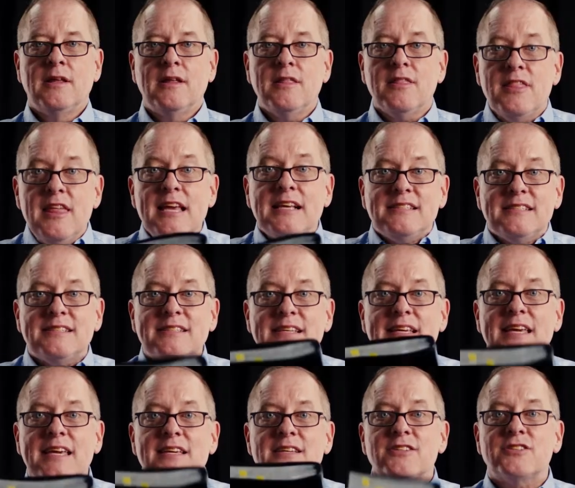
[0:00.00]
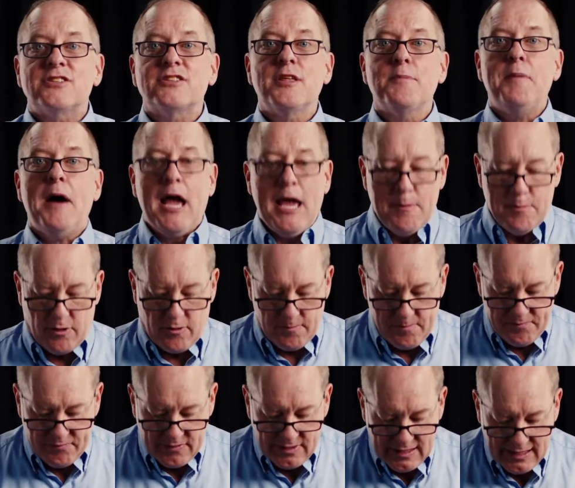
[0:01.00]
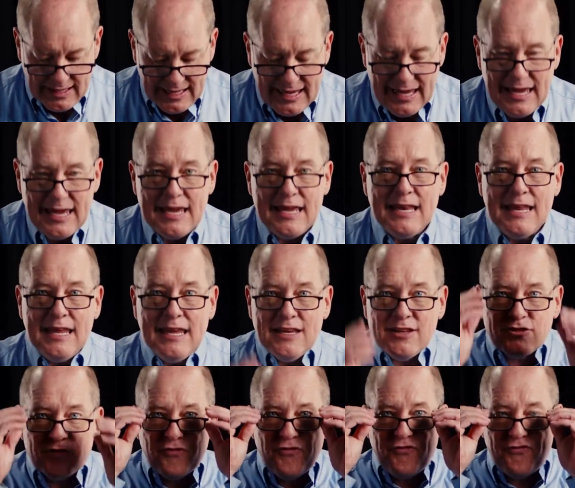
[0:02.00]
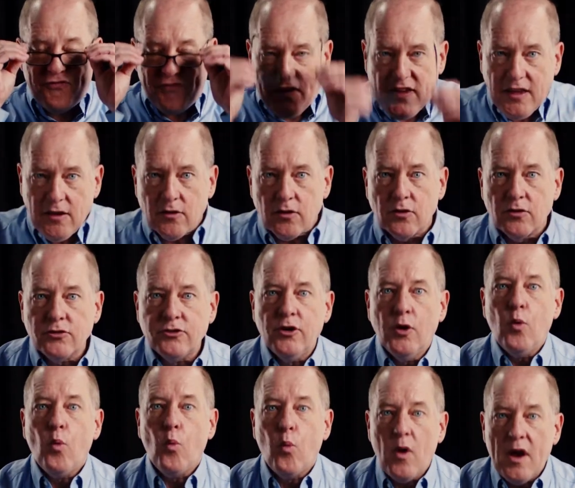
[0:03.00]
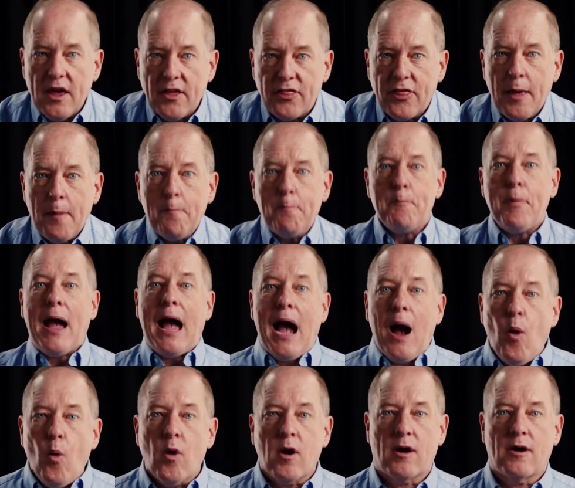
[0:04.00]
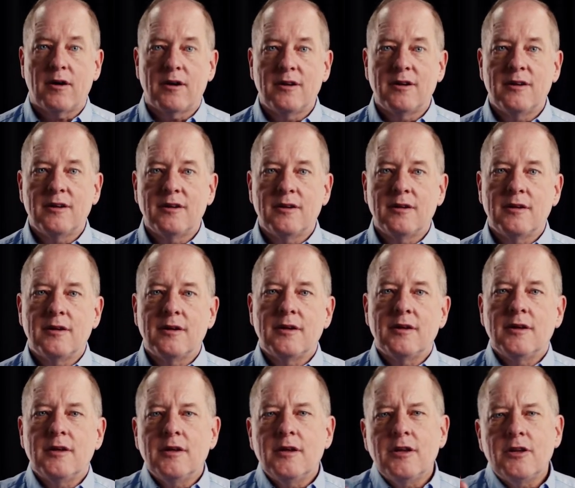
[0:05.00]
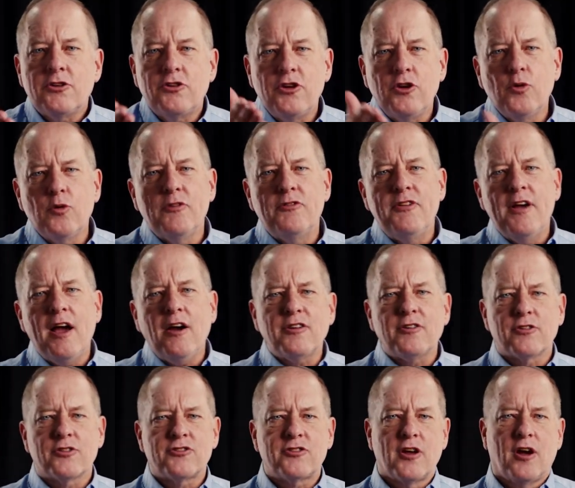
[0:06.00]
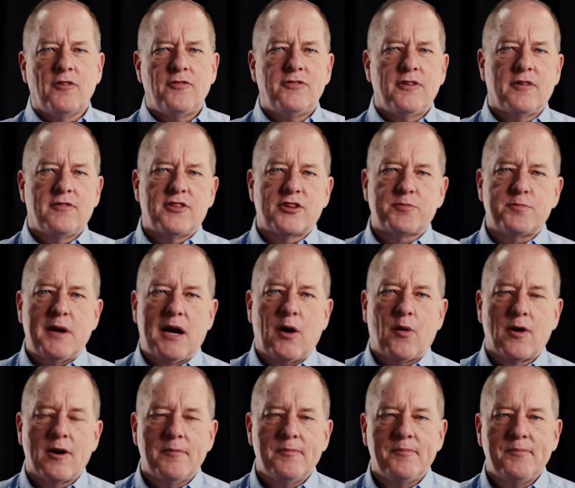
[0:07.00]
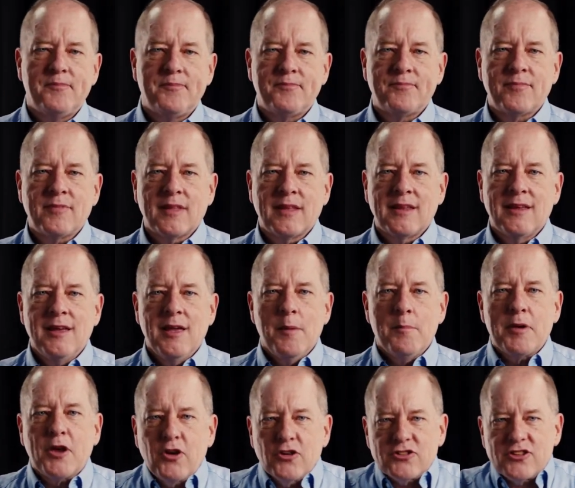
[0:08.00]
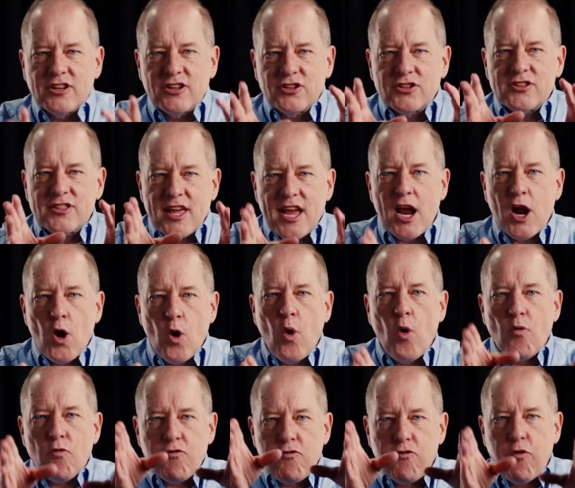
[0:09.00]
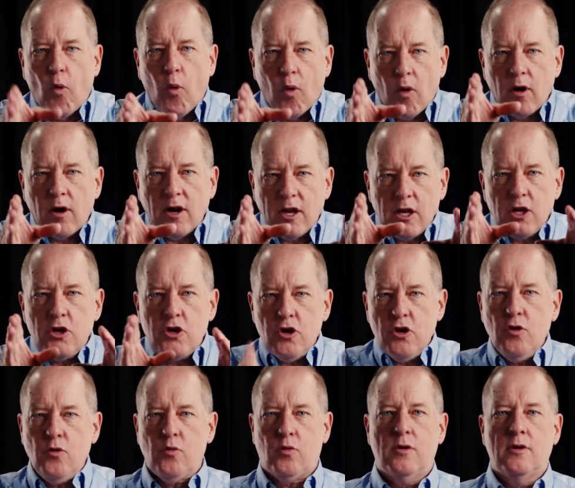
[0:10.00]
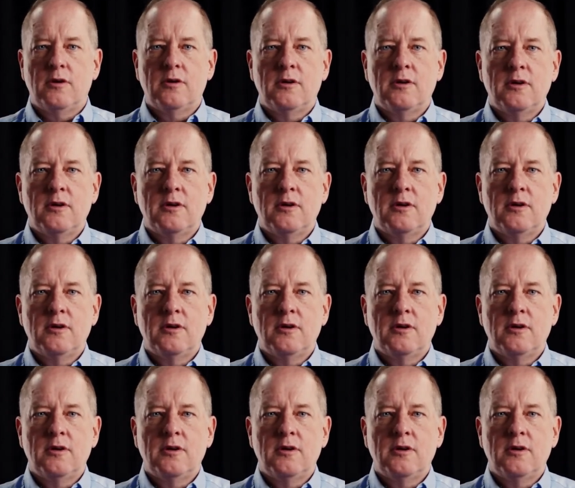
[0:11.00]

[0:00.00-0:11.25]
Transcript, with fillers: This is the Bible. It is filled with power. Do you avail yourself of this power? Because it is there for you.